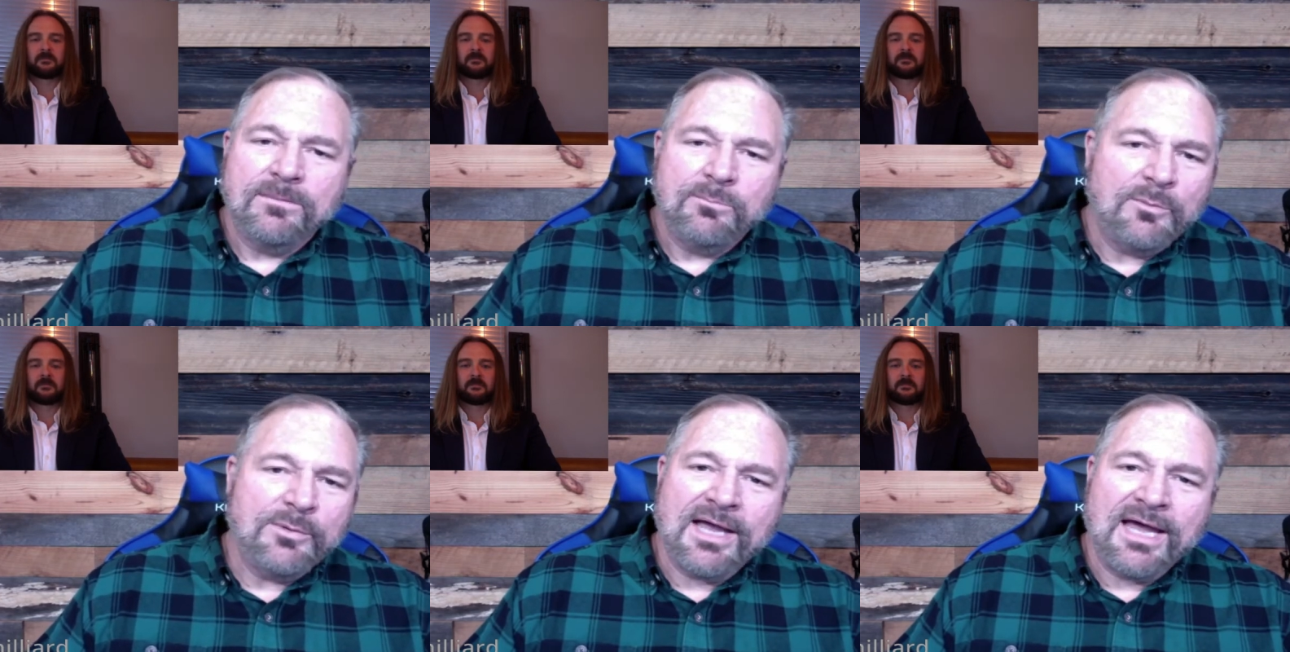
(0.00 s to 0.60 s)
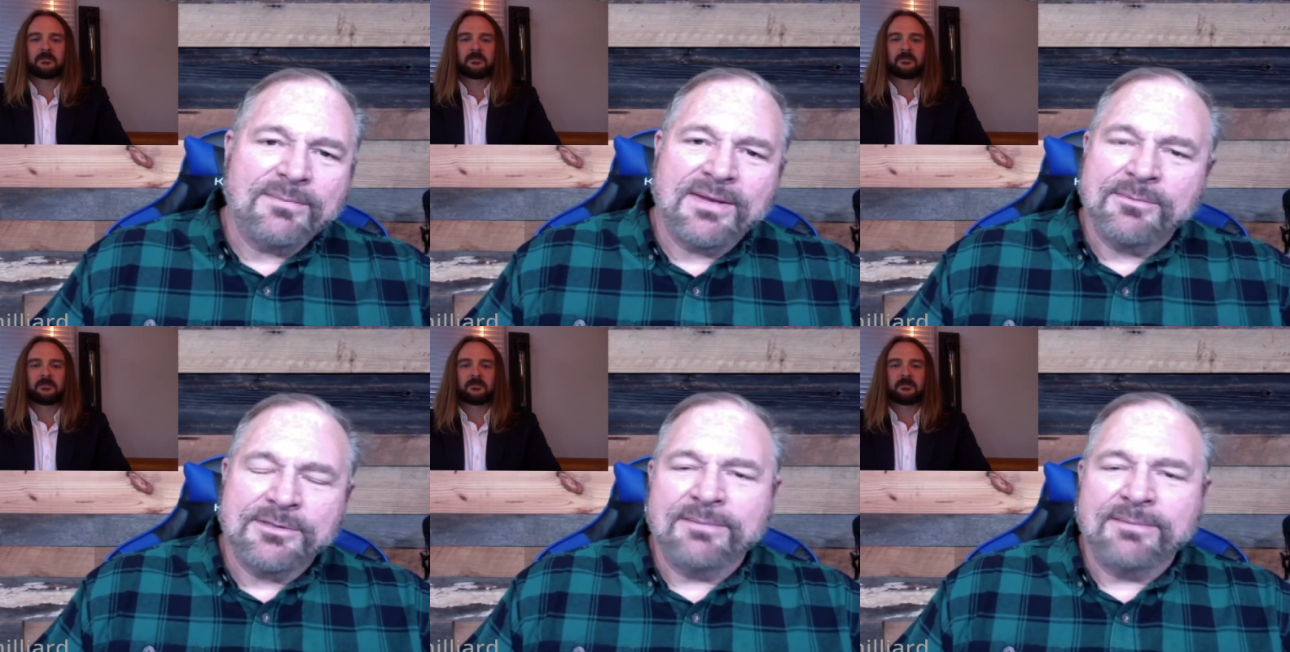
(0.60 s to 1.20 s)
Speaker 1: But we got to be
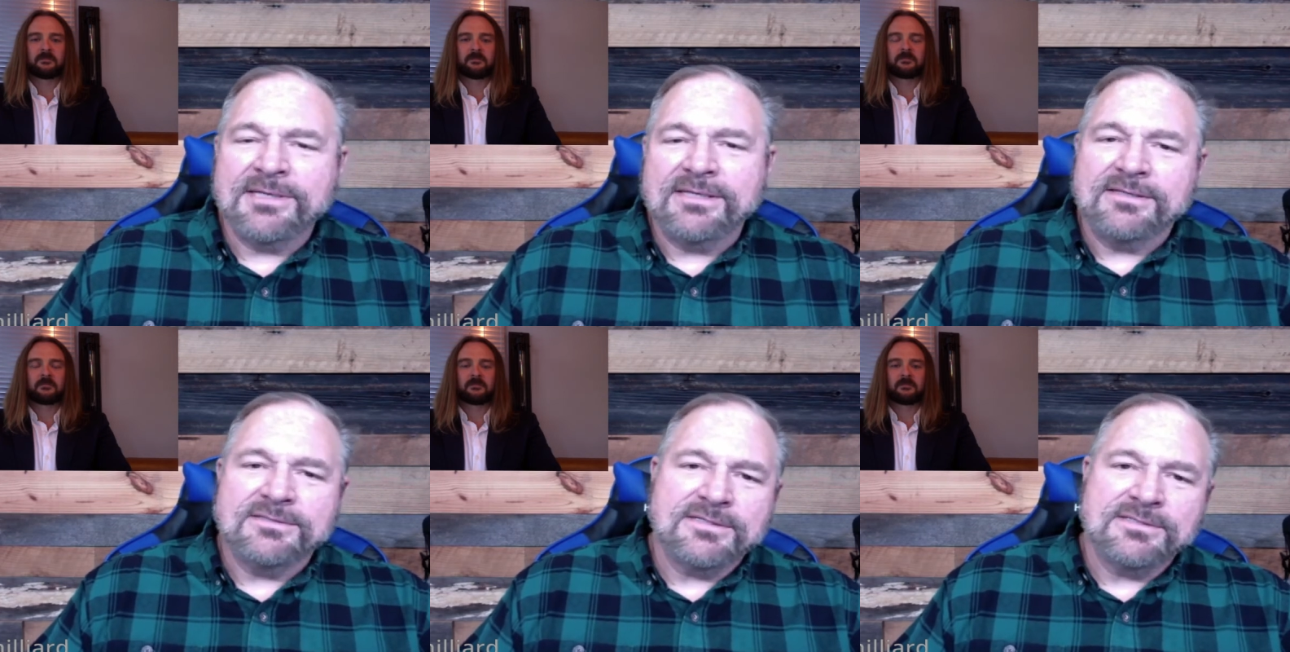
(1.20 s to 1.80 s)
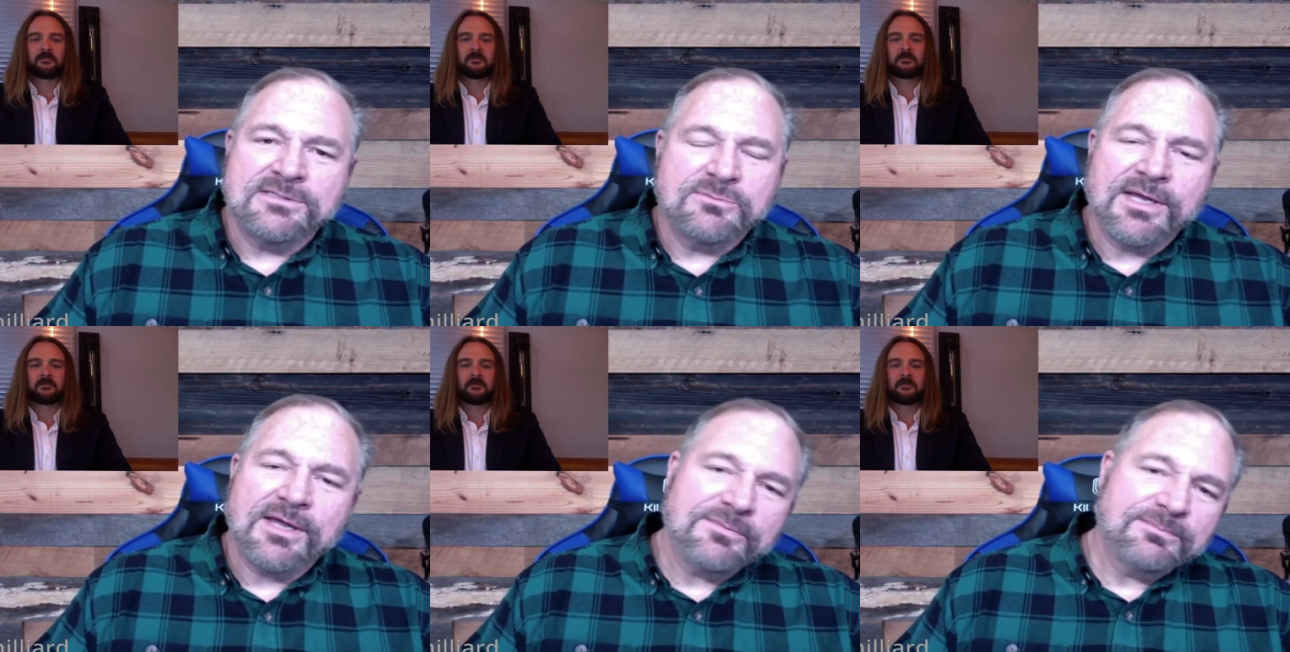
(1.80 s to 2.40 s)
able to update these things as we
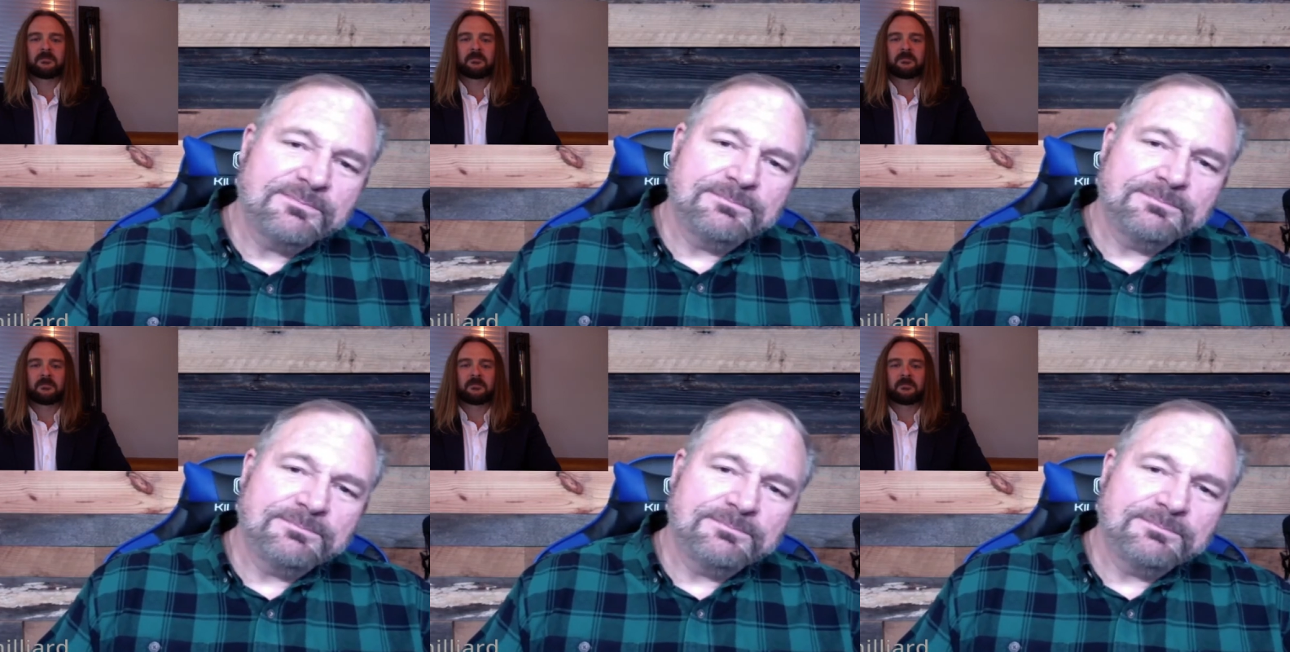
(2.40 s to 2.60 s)
go.